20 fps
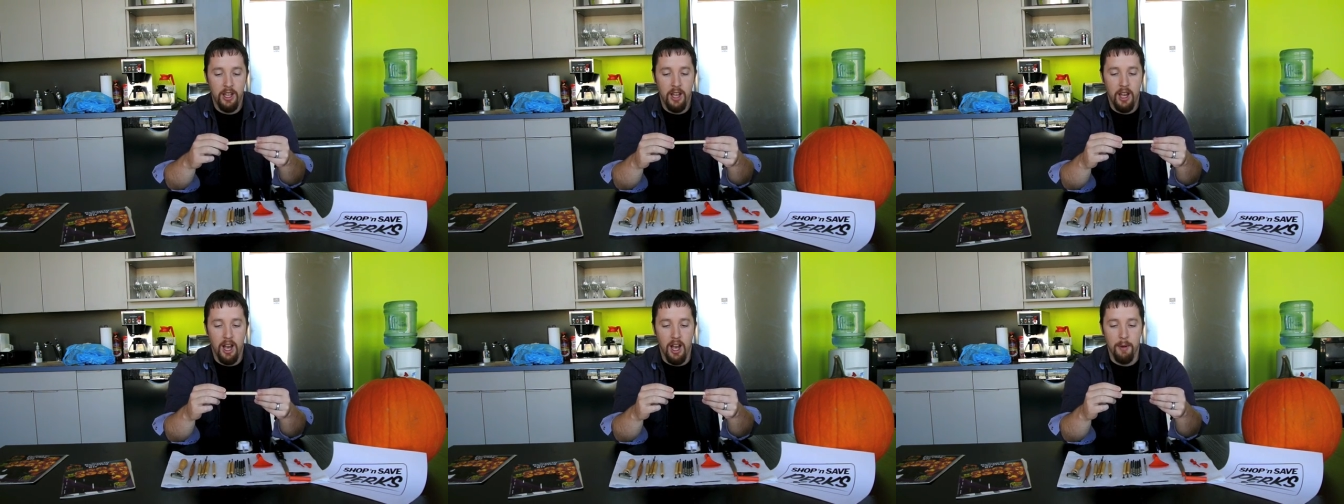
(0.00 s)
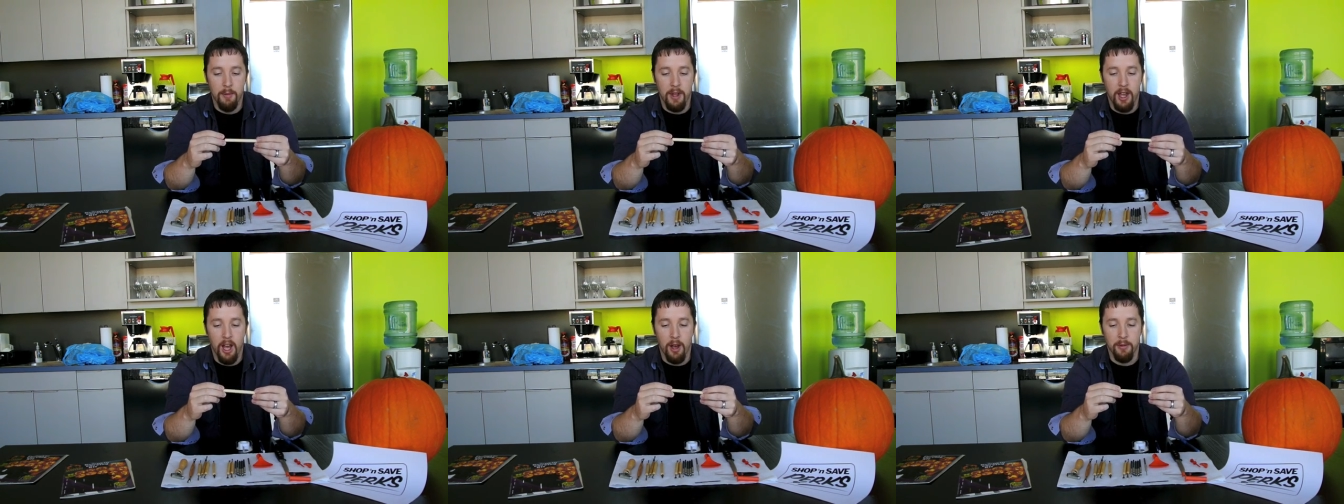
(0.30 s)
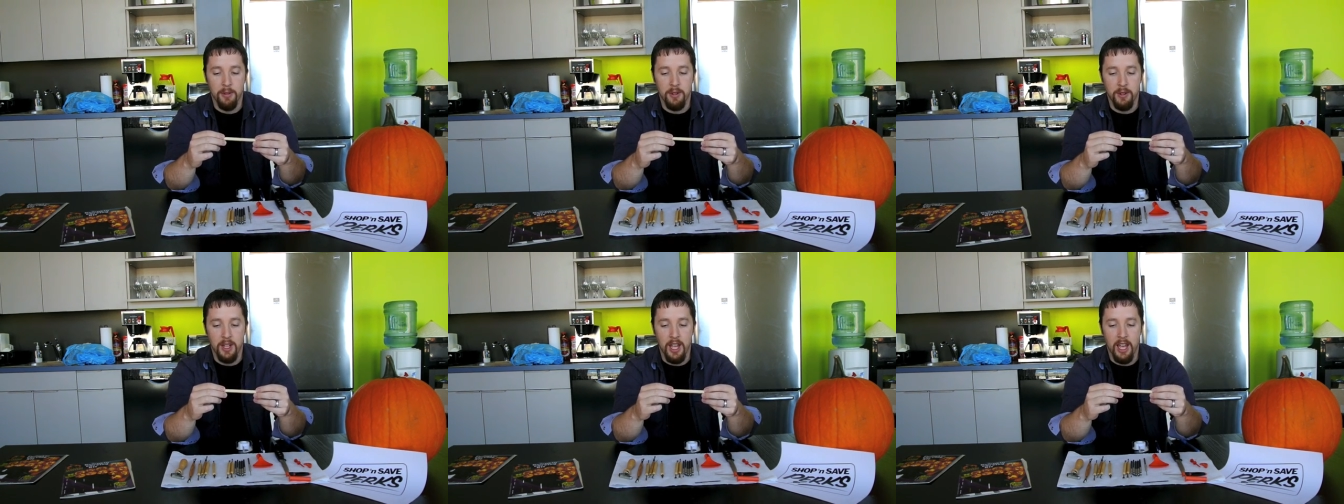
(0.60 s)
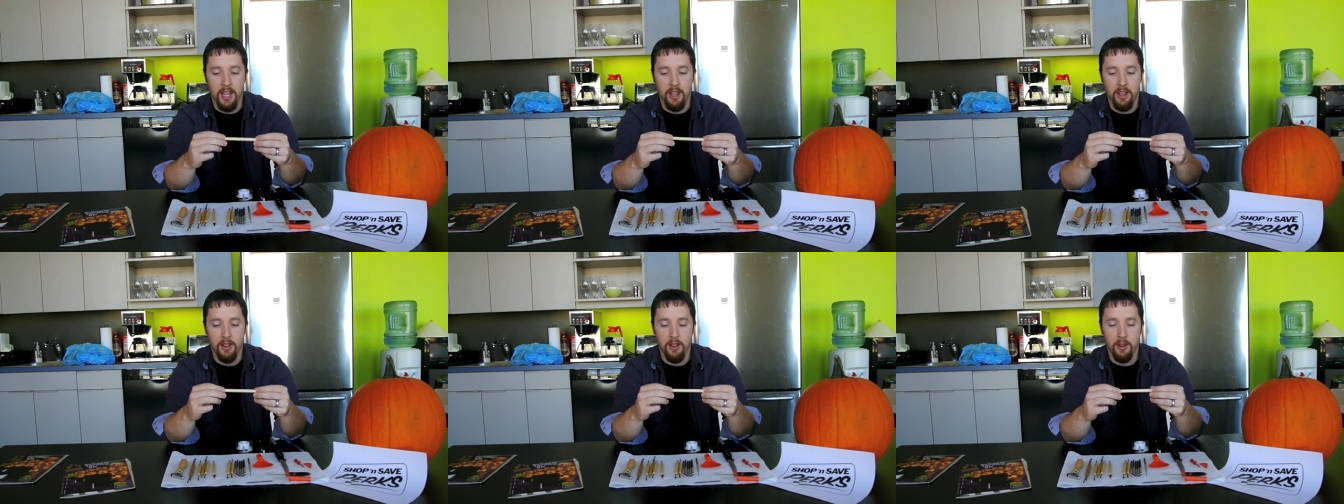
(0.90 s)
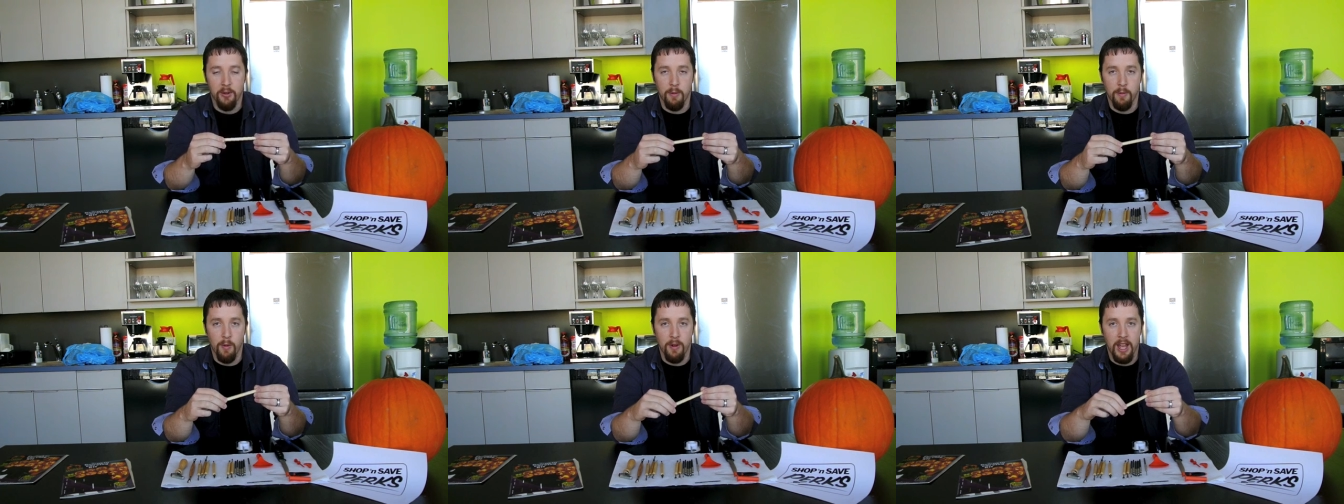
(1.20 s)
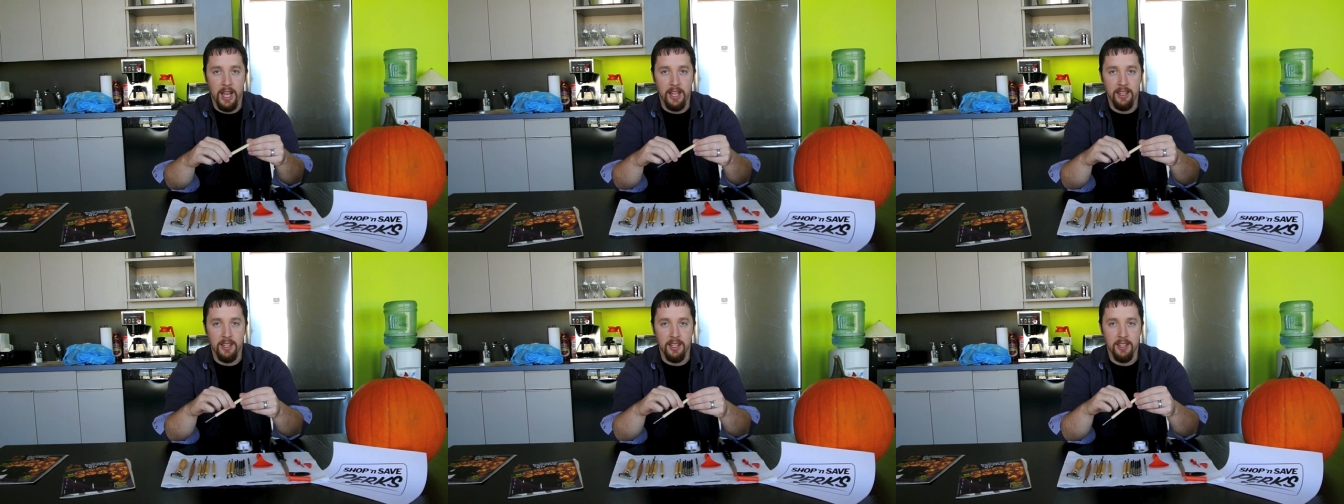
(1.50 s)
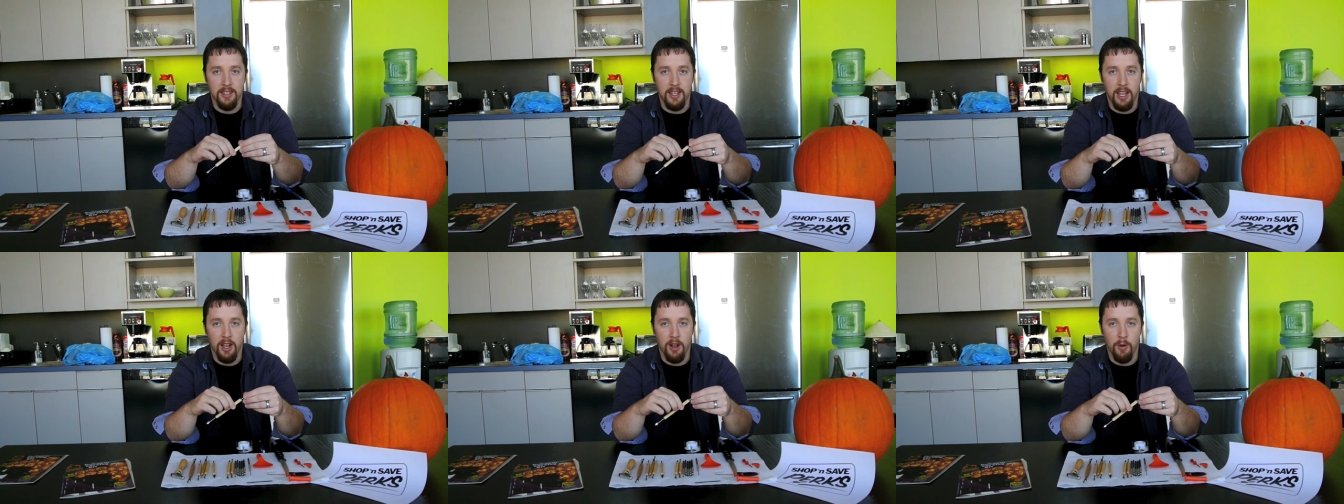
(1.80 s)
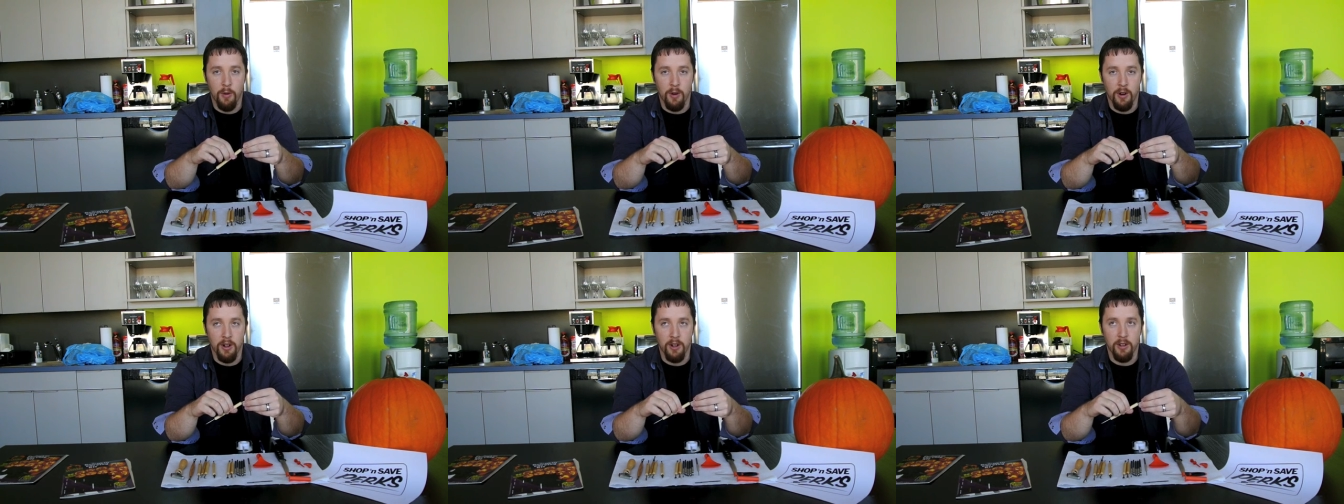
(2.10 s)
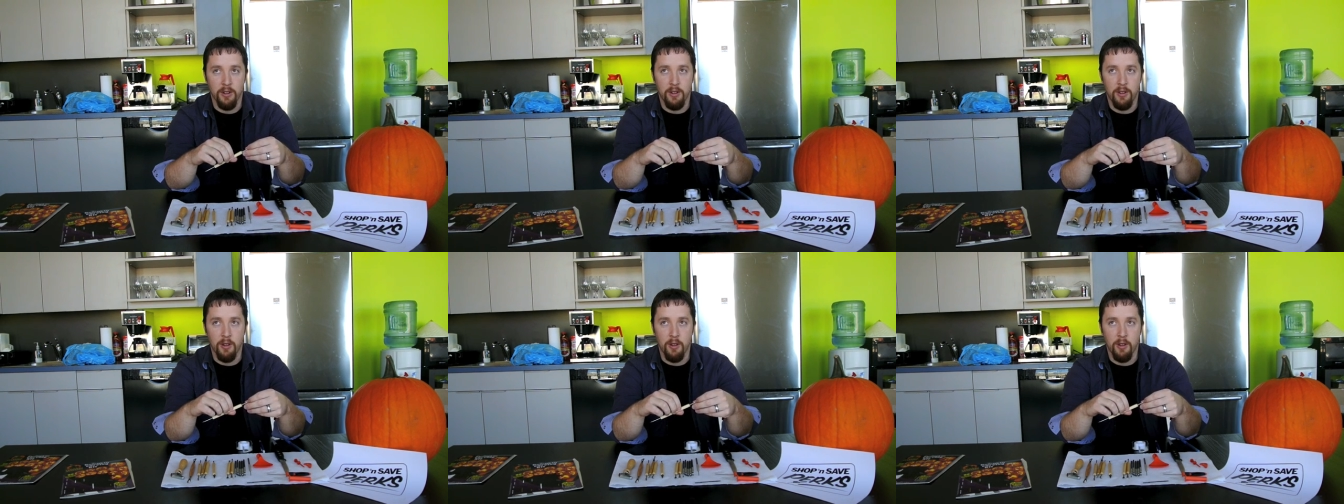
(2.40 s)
It helps you get a little bit more of that detail where